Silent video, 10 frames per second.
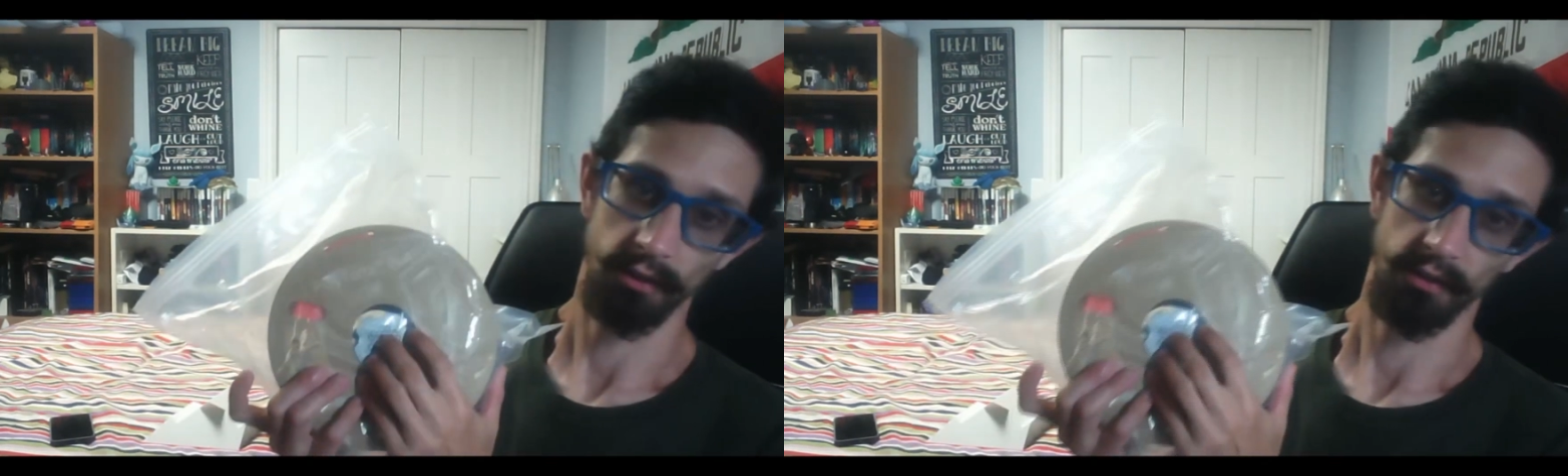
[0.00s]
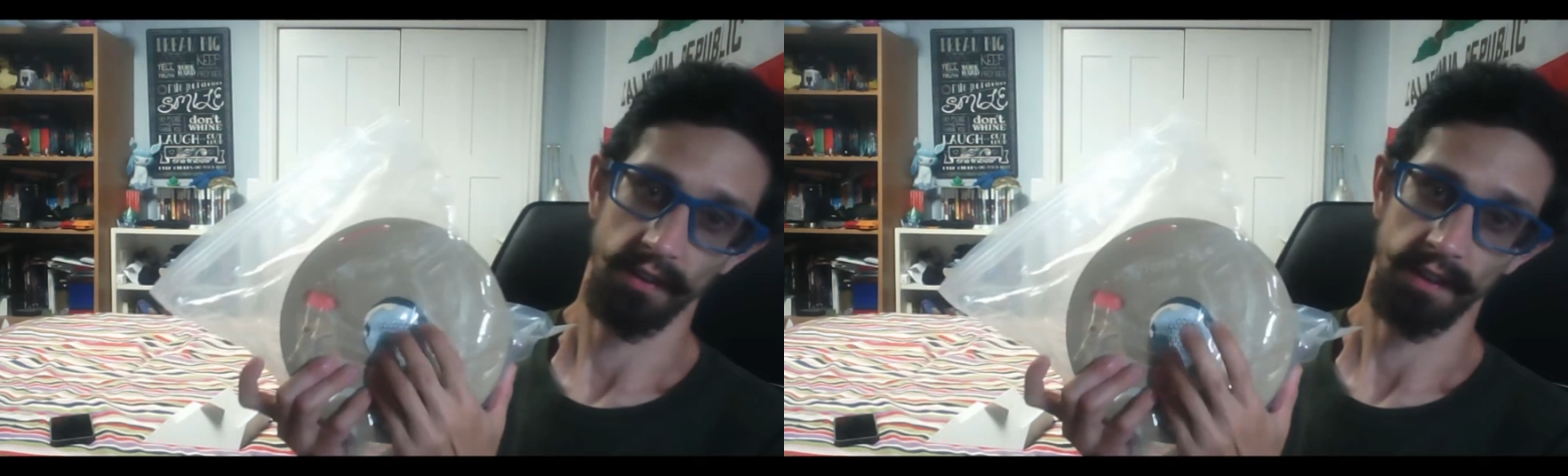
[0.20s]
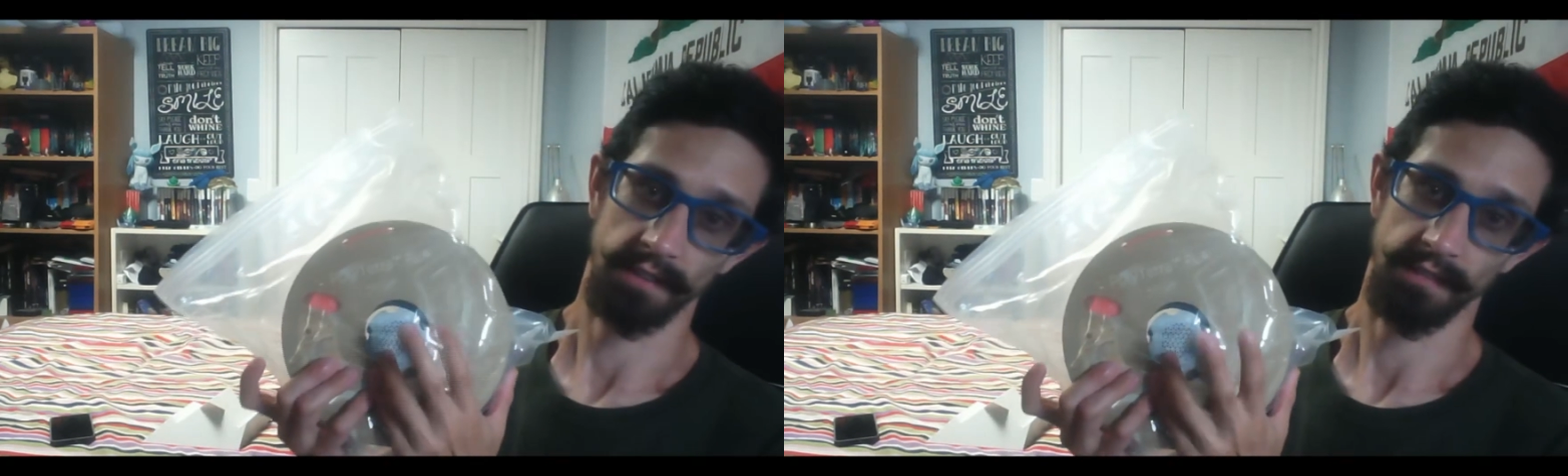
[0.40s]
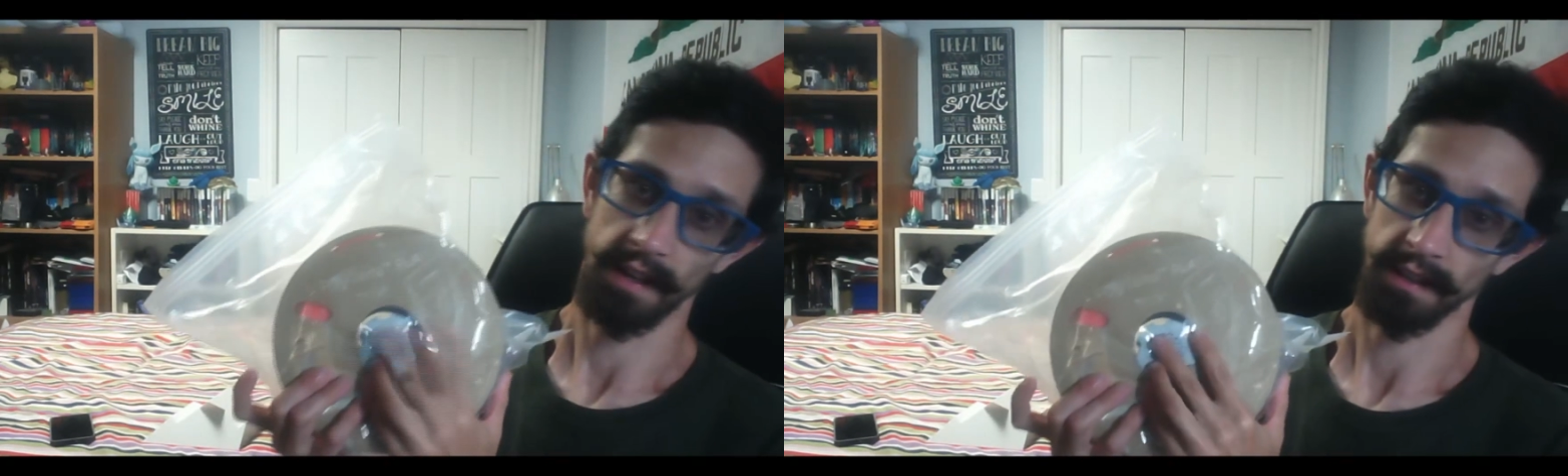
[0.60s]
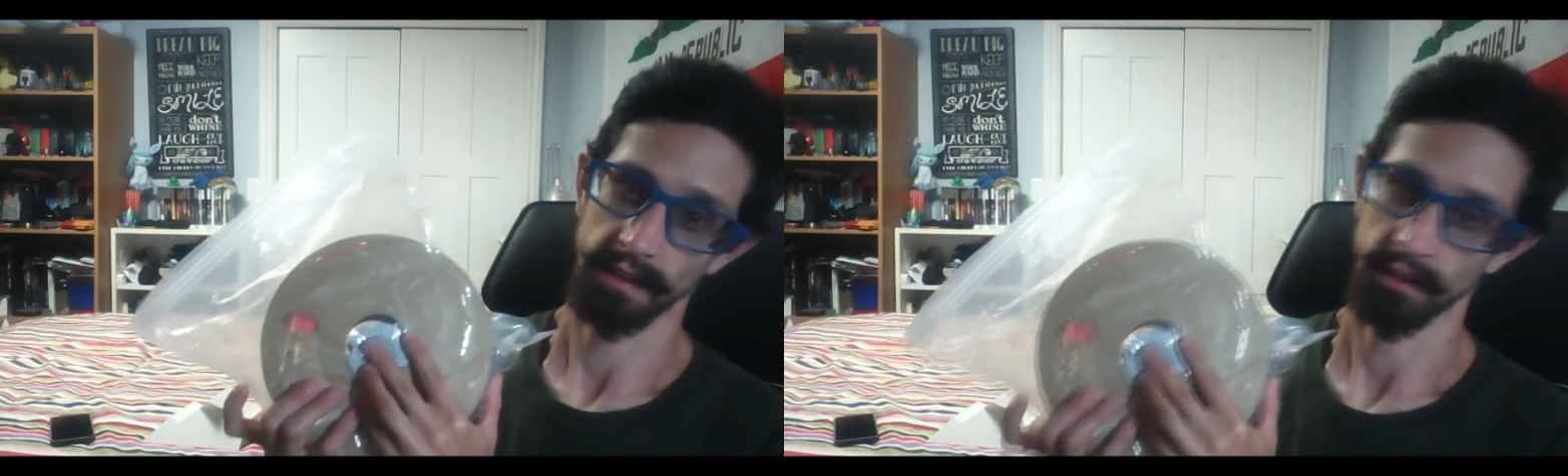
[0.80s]
thing
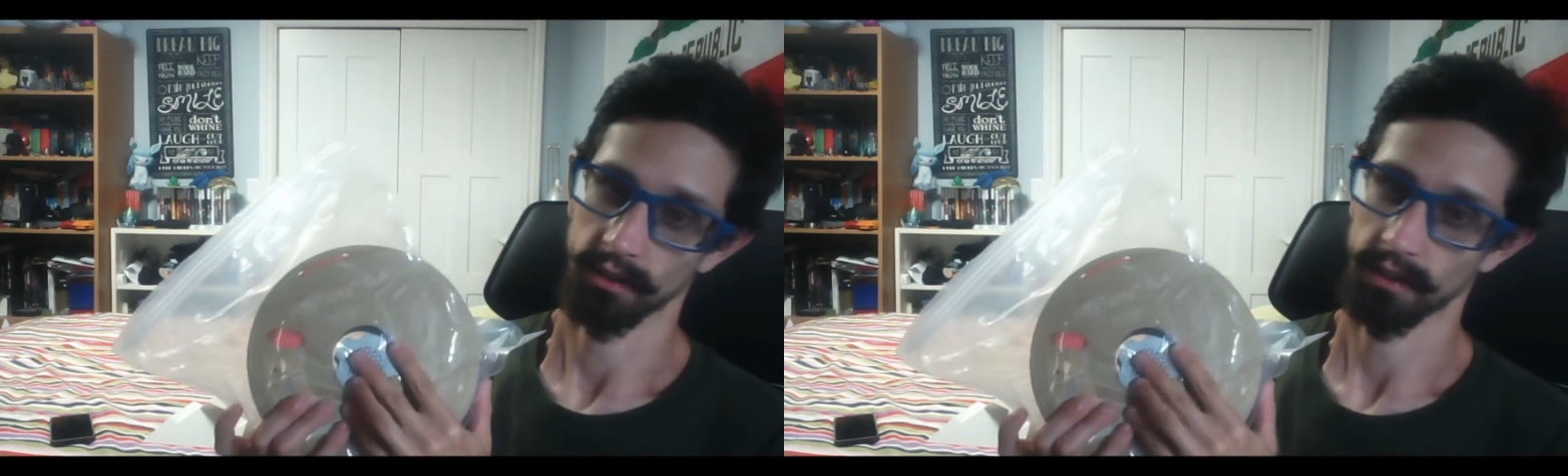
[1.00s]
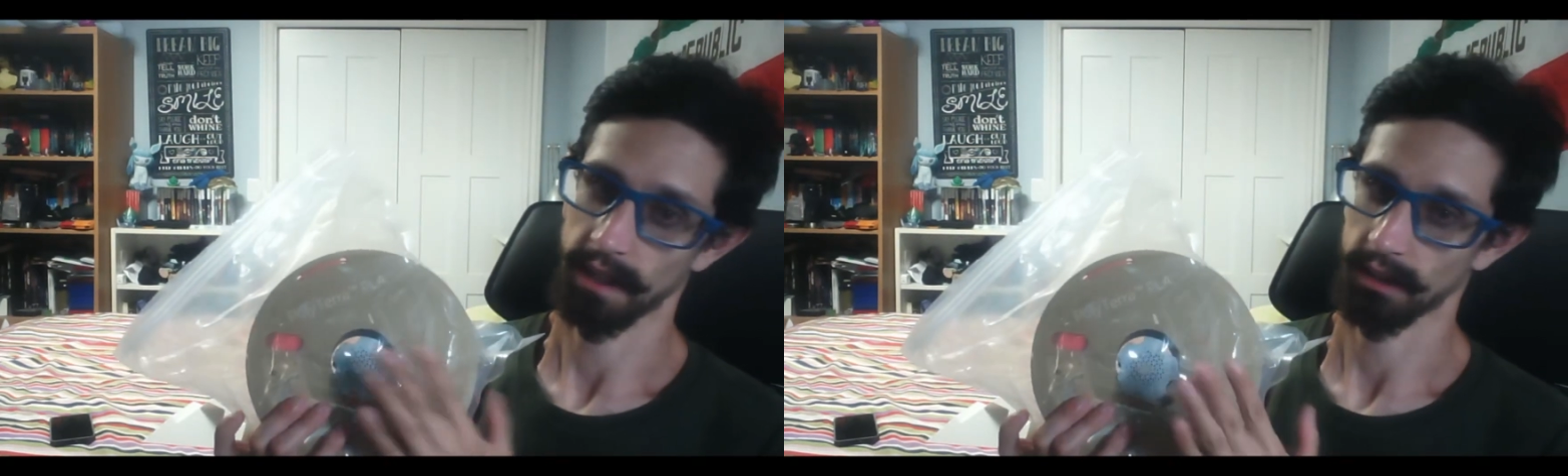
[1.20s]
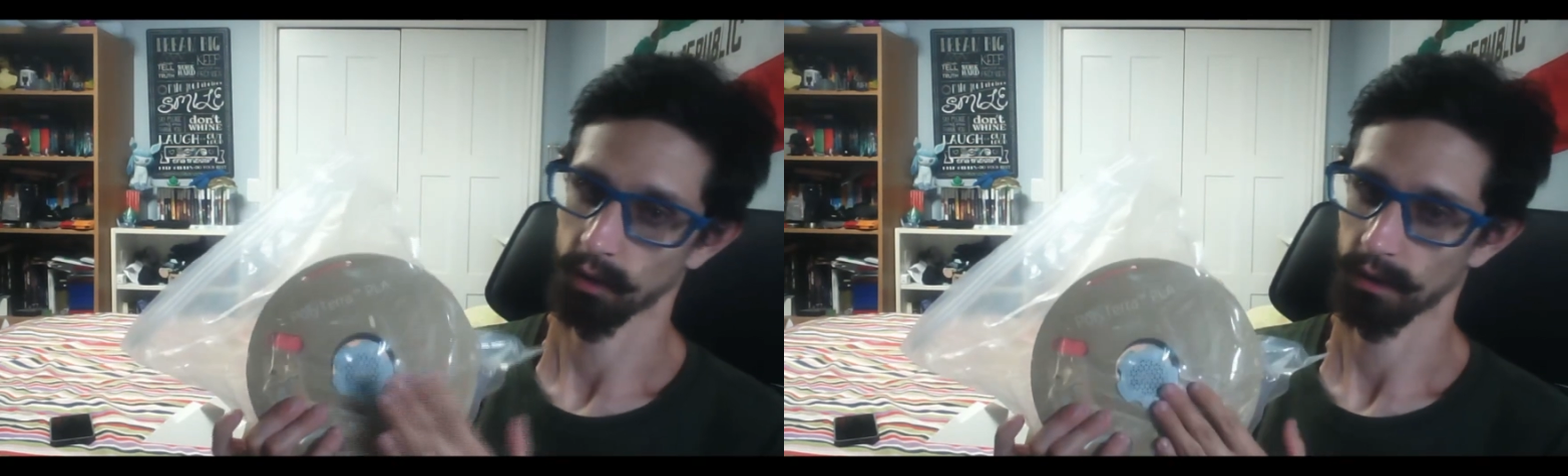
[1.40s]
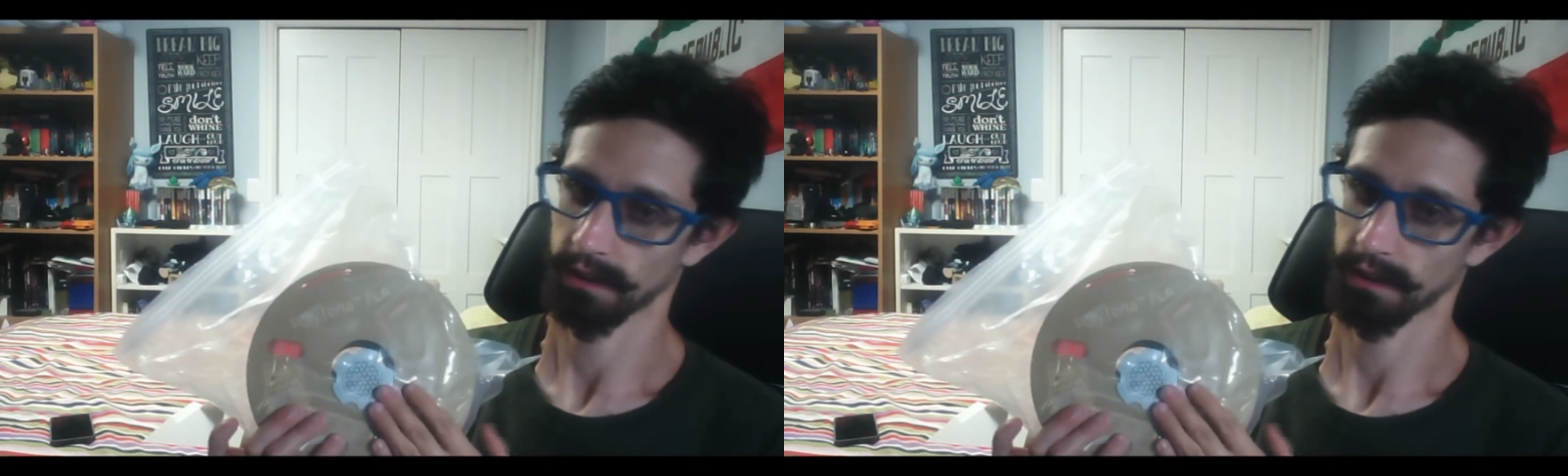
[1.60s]
that's holding